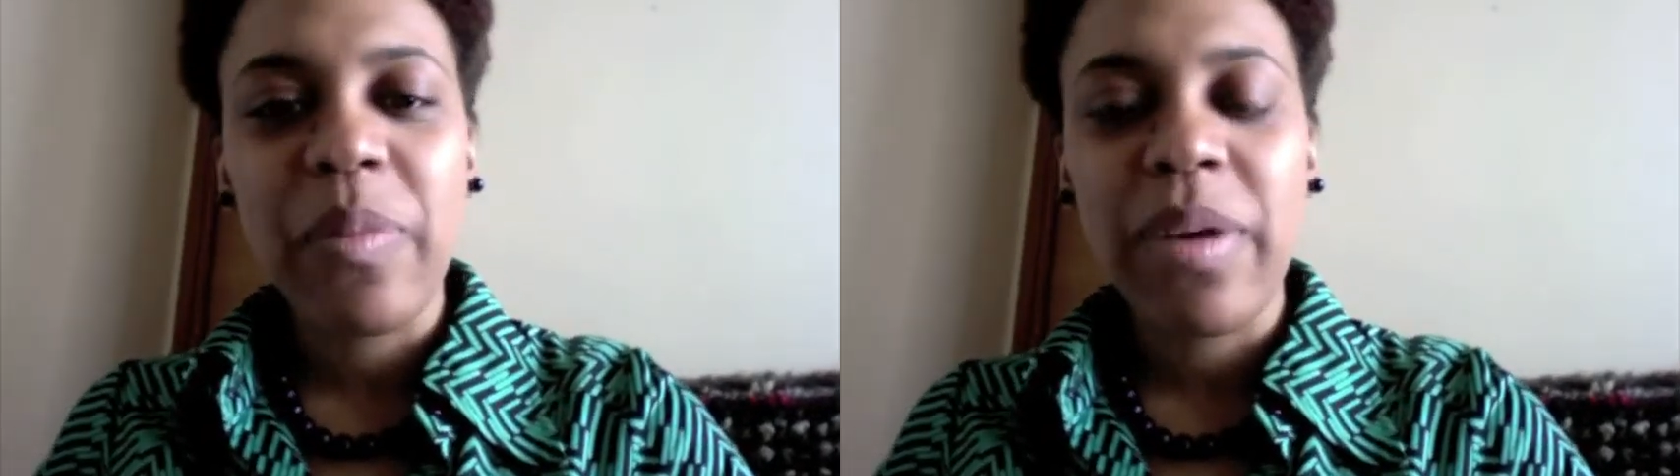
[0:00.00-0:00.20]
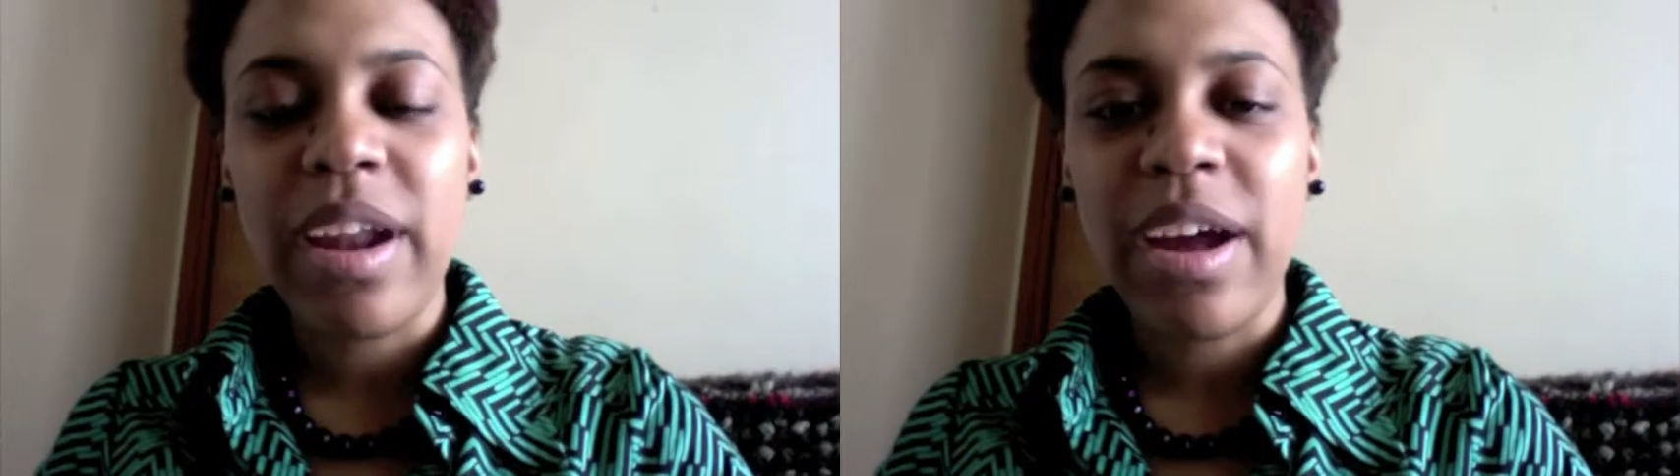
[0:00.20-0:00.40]

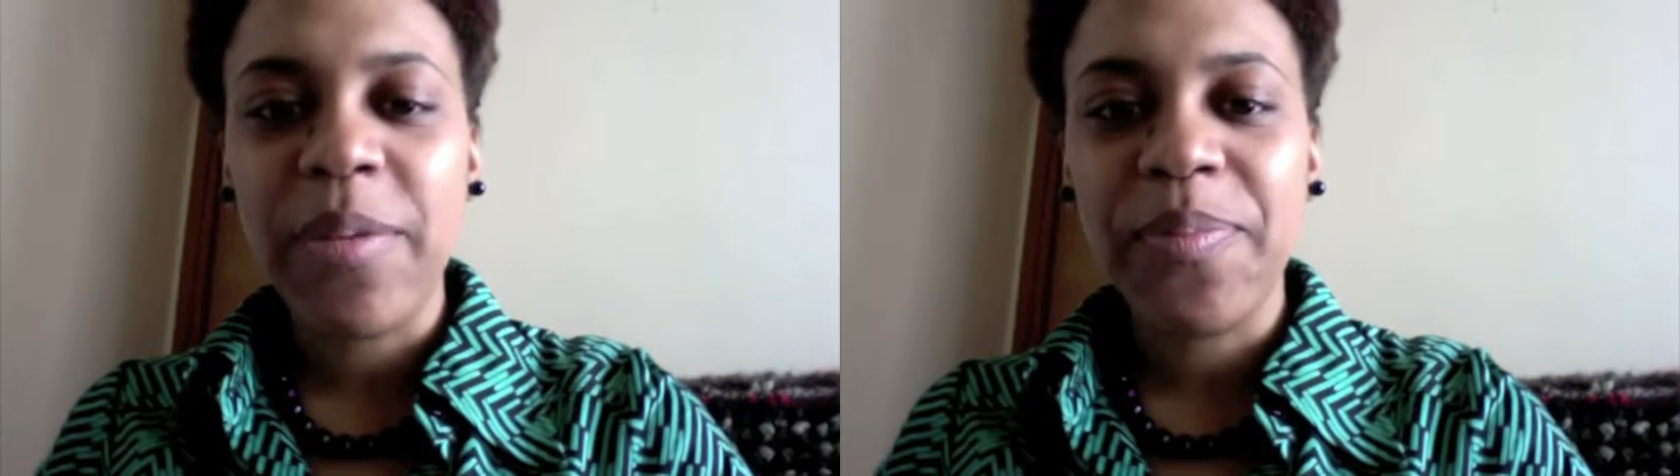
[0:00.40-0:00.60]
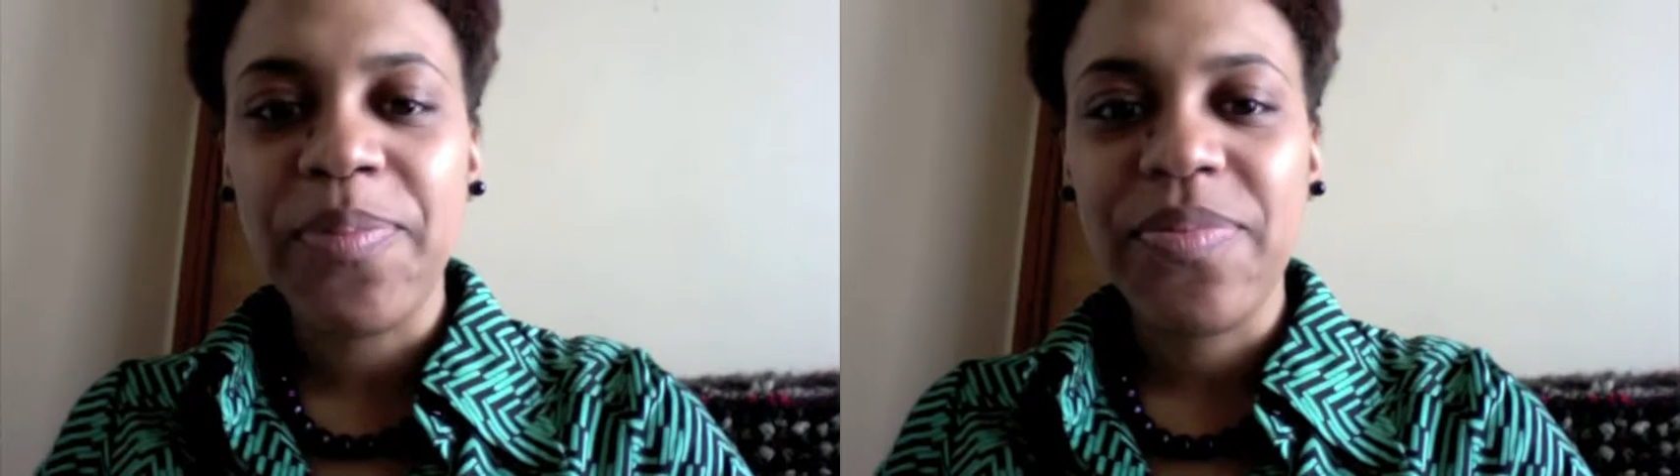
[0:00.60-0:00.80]
but
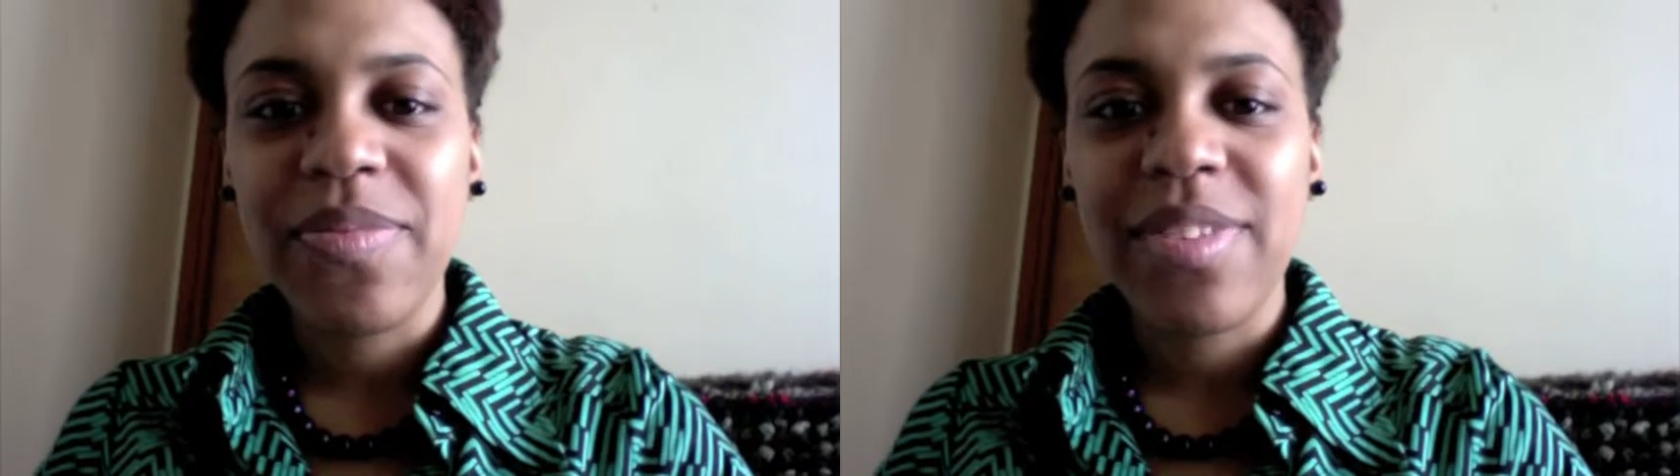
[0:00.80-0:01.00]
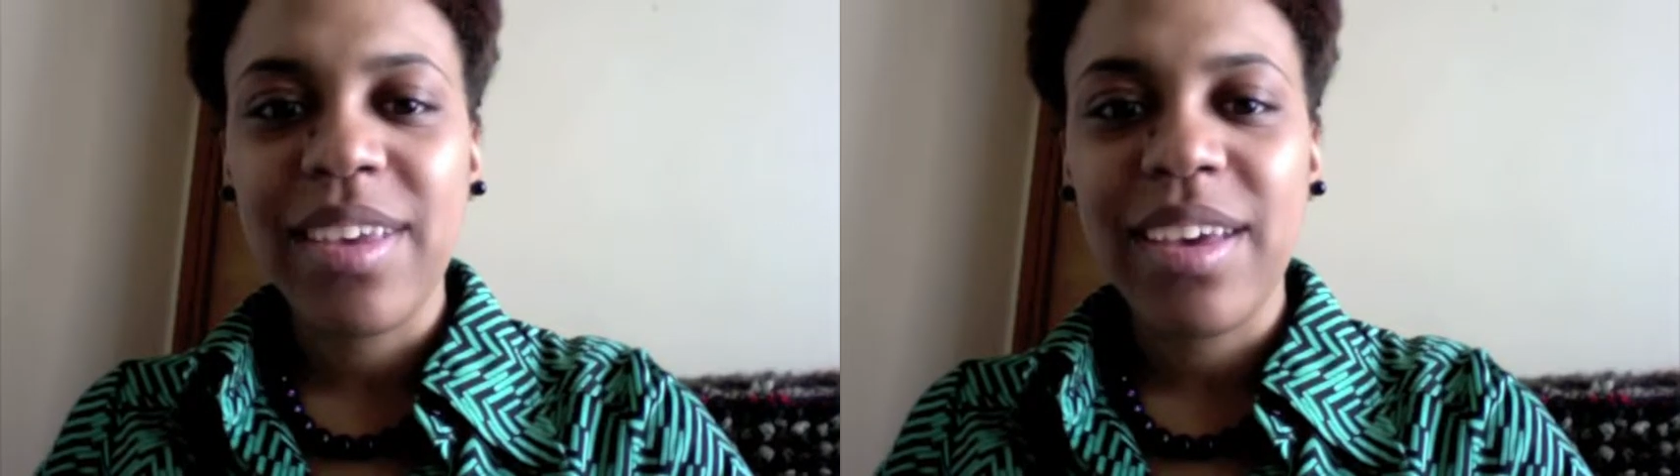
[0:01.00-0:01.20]

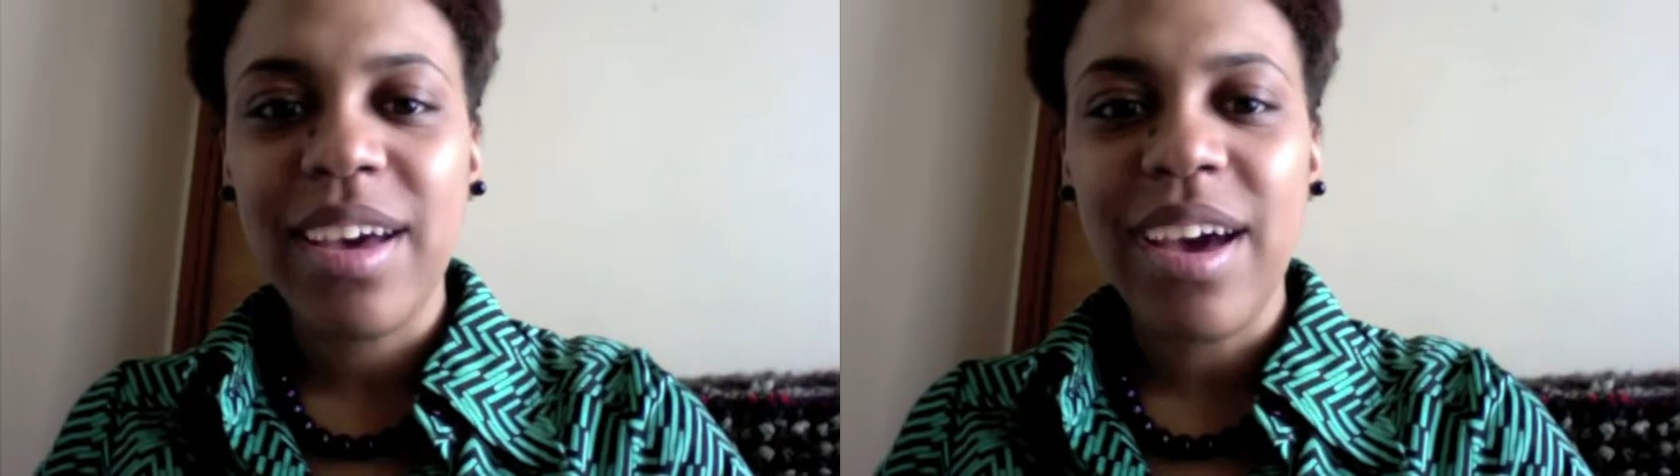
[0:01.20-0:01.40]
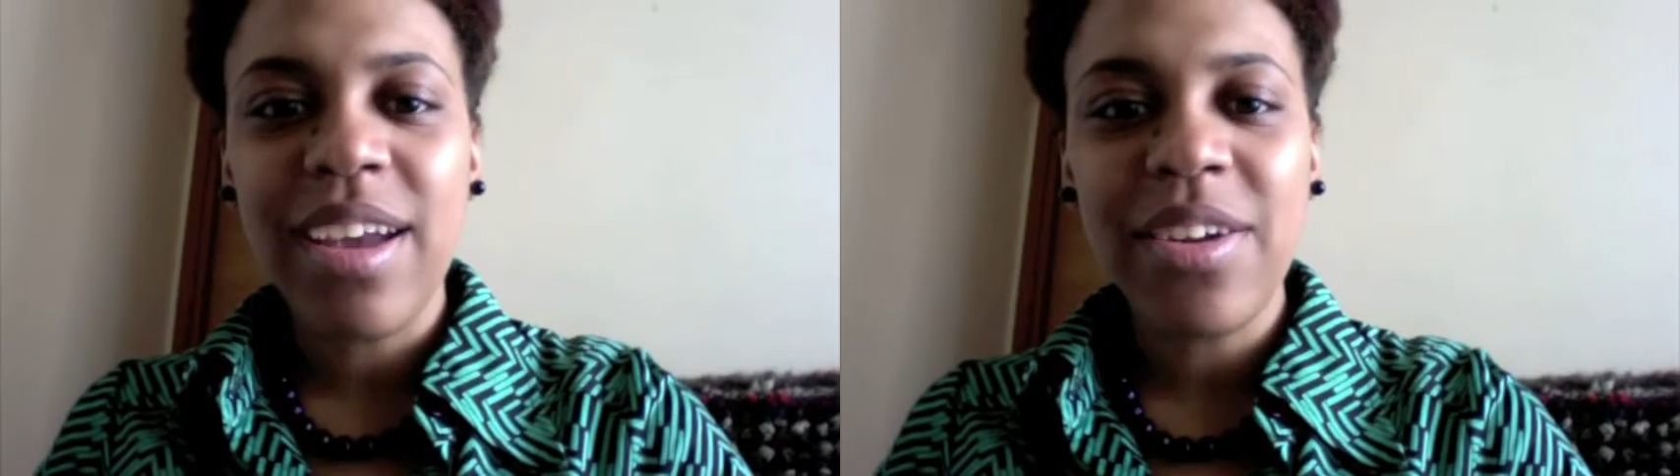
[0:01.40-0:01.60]

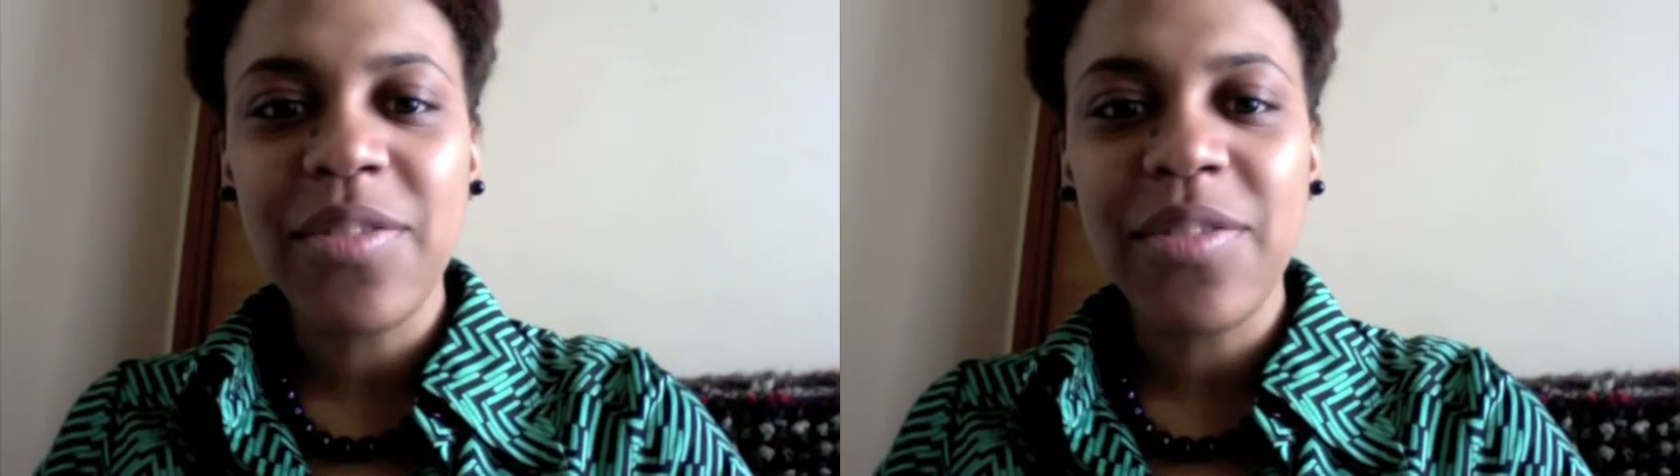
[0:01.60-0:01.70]
I don't know,